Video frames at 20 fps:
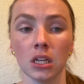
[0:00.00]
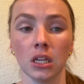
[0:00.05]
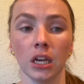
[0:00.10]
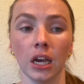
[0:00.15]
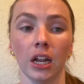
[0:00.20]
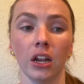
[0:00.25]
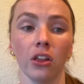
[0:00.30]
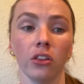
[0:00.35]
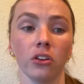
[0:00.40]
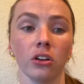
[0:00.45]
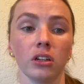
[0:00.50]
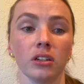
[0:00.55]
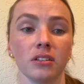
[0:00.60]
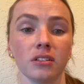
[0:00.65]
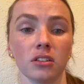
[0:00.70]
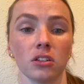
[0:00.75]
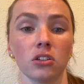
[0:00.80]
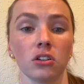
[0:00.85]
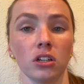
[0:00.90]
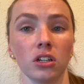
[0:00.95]
Another
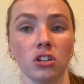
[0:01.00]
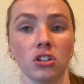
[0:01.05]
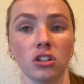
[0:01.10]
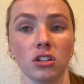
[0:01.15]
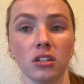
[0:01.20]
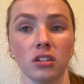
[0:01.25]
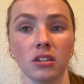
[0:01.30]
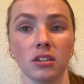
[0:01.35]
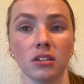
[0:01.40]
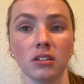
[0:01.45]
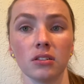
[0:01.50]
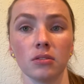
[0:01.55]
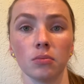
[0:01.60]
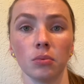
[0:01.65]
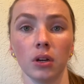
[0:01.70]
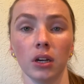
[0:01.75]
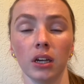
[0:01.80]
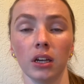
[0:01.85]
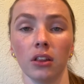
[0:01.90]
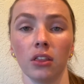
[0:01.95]
consideration is
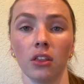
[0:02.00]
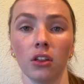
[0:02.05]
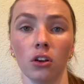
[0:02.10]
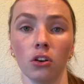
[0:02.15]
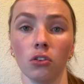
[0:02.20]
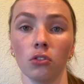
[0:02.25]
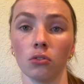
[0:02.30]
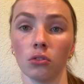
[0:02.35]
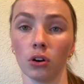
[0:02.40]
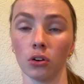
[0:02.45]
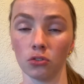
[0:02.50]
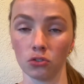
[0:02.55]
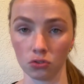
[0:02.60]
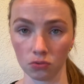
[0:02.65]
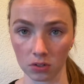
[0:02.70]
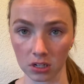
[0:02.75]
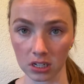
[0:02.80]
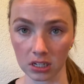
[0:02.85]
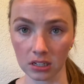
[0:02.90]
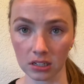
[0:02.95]
with
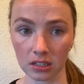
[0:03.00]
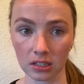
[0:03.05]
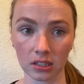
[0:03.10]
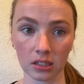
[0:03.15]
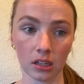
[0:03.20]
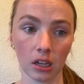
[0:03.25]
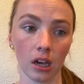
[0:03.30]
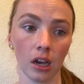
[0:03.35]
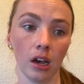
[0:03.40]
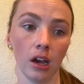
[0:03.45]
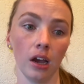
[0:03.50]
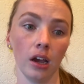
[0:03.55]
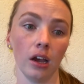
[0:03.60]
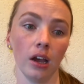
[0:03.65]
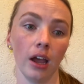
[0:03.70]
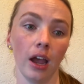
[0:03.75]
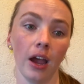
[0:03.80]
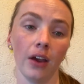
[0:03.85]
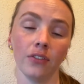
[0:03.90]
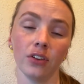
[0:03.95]
groceries, uh,
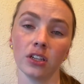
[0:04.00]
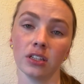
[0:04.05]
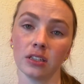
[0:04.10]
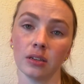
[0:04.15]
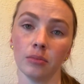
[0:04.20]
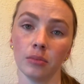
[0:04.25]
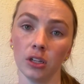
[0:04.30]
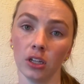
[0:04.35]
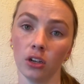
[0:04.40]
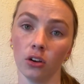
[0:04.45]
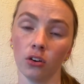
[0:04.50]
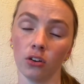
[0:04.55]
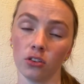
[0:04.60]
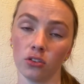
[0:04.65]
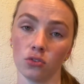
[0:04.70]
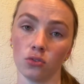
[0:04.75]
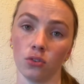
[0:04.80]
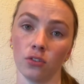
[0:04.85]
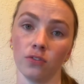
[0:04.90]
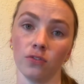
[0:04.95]
having somebody go to the
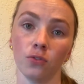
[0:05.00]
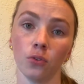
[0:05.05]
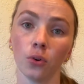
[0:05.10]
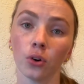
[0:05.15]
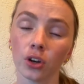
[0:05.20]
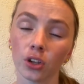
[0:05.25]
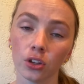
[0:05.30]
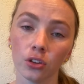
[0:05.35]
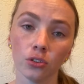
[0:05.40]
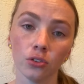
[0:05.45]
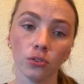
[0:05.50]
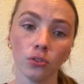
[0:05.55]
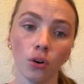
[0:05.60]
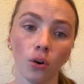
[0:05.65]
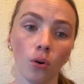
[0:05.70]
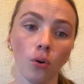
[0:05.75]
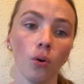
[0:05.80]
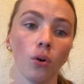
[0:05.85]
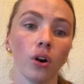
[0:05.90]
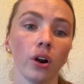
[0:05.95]
store for you
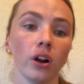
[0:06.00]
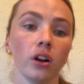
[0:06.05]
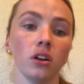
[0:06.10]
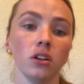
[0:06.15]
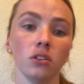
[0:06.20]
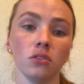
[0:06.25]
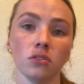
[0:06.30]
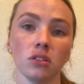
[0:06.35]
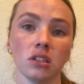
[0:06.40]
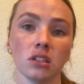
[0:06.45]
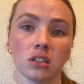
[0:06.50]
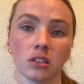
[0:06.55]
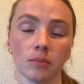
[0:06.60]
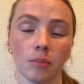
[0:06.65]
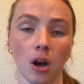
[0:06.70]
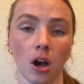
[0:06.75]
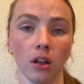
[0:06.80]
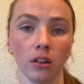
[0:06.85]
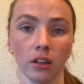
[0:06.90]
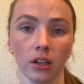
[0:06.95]
or using some
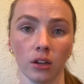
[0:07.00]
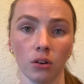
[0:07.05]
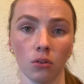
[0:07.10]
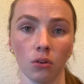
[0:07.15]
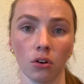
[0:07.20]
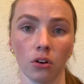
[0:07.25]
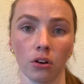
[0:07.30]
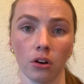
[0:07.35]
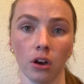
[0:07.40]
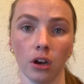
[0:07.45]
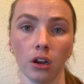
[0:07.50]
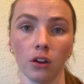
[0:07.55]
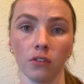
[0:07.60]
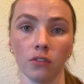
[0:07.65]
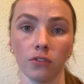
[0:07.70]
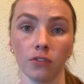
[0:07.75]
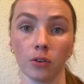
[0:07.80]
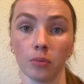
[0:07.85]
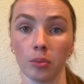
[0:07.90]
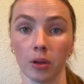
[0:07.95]
online ordering
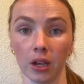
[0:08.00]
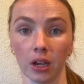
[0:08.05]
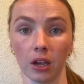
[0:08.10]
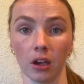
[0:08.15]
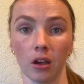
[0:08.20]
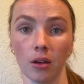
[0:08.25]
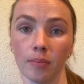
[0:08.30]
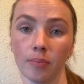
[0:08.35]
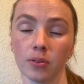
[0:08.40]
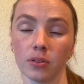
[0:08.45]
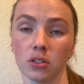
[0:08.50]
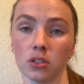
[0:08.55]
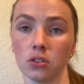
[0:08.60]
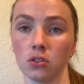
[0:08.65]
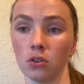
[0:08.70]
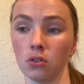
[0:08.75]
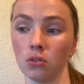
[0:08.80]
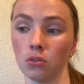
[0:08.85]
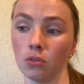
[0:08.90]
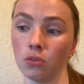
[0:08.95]
for pickup
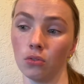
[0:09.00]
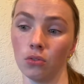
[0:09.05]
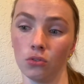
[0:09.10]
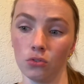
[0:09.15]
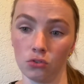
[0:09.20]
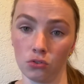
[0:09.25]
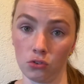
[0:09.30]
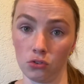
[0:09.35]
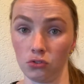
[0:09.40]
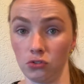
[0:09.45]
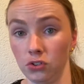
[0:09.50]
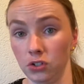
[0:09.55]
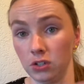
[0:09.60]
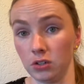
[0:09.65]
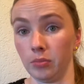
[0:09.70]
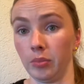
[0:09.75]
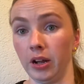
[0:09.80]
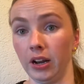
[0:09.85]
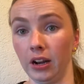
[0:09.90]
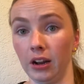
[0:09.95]
so those groceries are
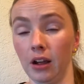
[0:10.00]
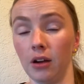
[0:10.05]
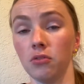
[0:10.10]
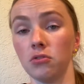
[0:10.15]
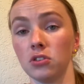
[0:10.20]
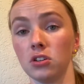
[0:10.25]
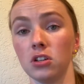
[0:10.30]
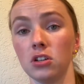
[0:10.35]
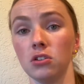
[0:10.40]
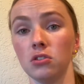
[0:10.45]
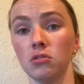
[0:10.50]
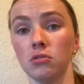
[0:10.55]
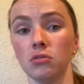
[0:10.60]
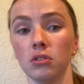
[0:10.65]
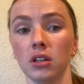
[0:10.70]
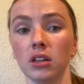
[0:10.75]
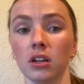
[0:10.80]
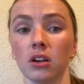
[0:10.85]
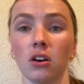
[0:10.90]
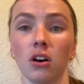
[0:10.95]
brought out to you
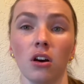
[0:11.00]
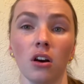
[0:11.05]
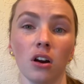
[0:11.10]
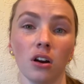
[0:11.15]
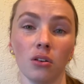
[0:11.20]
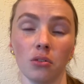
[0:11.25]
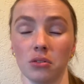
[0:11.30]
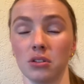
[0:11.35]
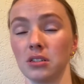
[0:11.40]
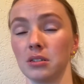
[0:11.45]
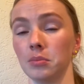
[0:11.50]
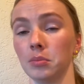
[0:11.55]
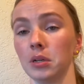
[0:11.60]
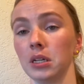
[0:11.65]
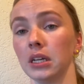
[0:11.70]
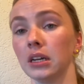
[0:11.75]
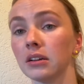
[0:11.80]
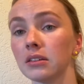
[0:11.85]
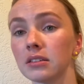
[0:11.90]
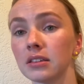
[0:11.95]
in the car or
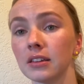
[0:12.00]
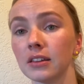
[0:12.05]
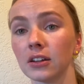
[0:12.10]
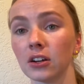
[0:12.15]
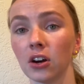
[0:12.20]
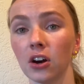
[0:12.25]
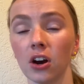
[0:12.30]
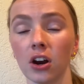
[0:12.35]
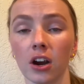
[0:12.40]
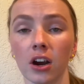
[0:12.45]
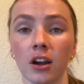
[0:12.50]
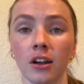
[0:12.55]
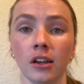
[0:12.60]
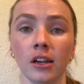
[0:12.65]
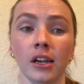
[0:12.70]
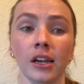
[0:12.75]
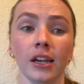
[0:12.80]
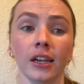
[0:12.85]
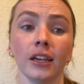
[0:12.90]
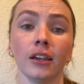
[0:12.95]
somebody else in the car
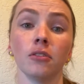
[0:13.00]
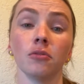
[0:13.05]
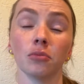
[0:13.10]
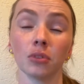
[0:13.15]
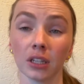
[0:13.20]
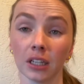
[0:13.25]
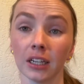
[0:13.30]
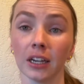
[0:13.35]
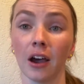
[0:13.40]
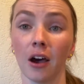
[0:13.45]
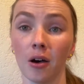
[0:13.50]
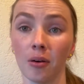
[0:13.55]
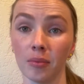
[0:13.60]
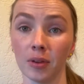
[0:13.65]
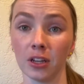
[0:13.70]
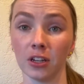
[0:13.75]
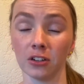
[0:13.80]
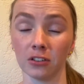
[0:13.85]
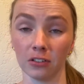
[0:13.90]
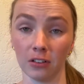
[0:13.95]
can really help
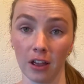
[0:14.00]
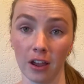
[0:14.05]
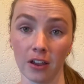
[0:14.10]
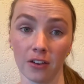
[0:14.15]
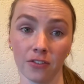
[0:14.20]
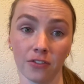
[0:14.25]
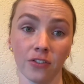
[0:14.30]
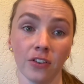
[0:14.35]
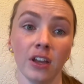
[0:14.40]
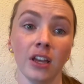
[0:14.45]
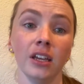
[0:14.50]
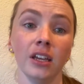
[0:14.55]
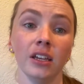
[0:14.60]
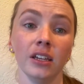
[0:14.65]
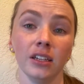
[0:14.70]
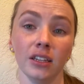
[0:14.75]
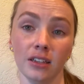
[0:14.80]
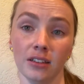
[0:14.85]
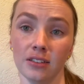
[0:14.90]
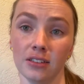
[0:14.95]
make your life
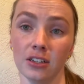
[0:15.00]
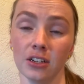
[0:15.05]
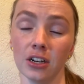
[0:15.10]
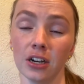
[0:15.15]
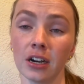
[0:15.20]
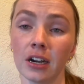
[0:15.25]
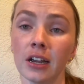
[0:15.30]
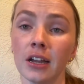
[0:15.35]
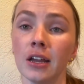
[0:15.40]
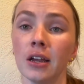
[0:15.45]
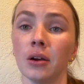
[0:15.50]
easier.